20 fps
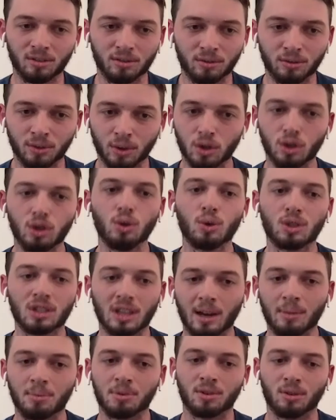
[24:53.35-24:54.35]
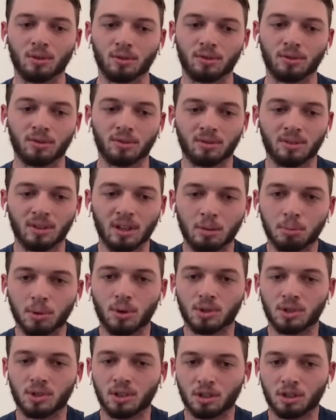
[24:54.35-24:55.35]
new types of
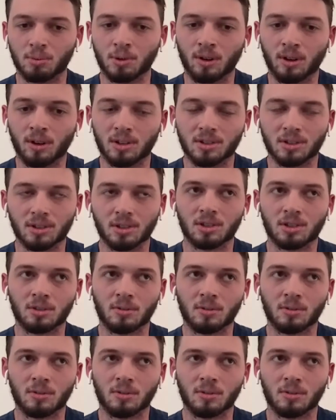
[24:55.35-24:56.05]
in-person experiences,